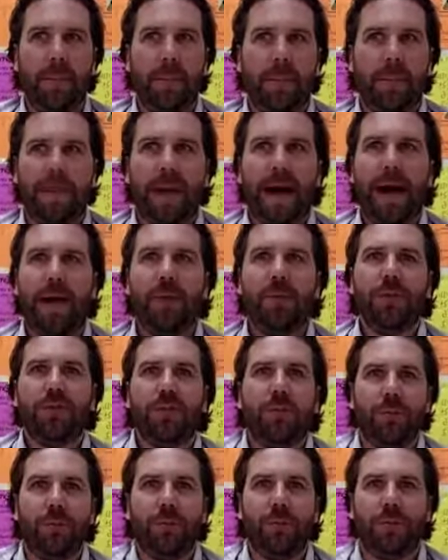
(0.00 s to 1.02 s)
how would
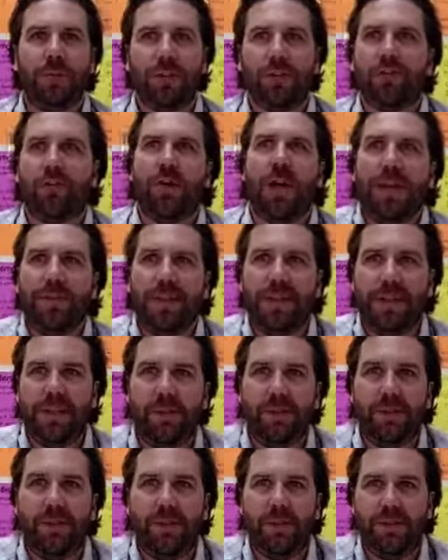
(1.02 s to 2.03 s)
you describe the
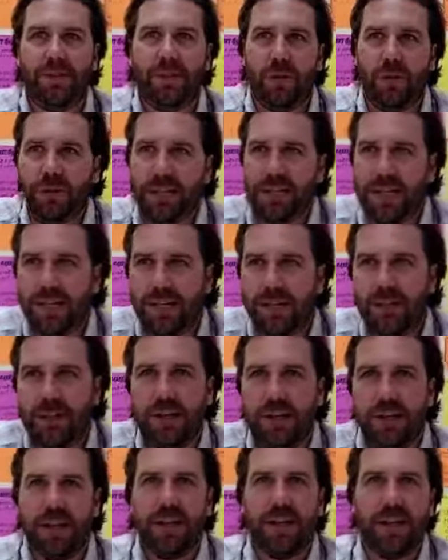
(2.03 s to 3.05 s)
difference between server side
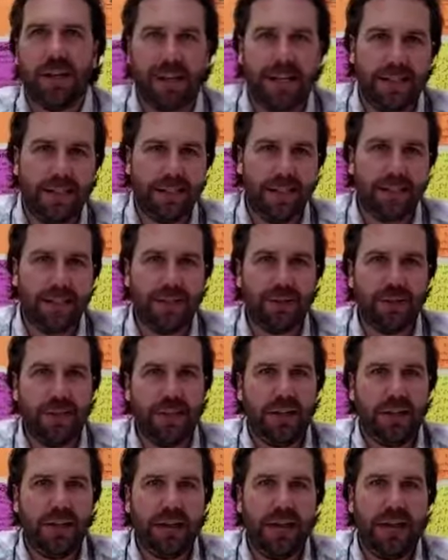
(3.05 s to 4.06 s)
engineering and client side
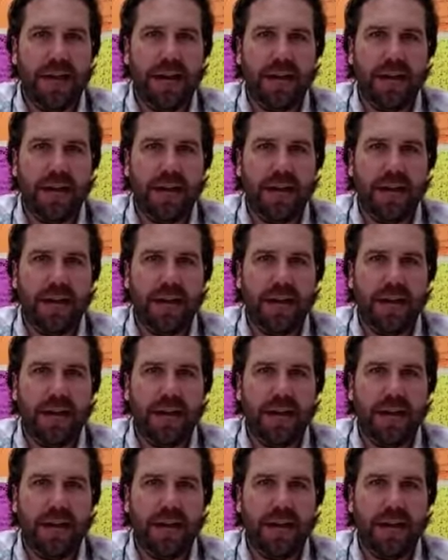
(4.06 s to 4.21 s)
engineering,